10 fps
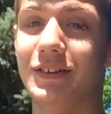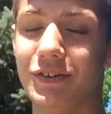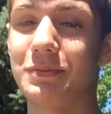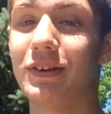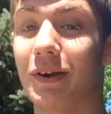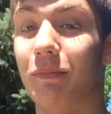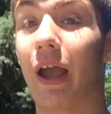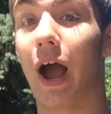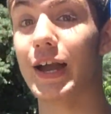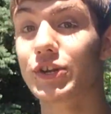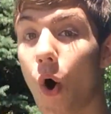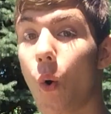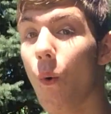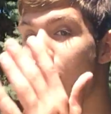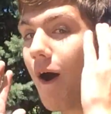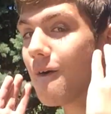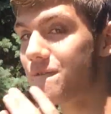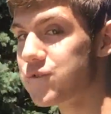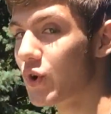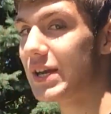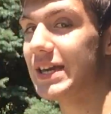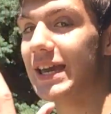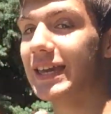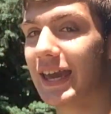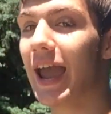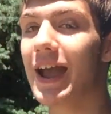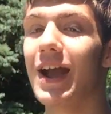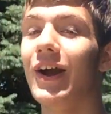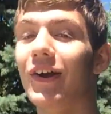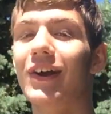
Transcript: dude because I'm like I don't freaking care.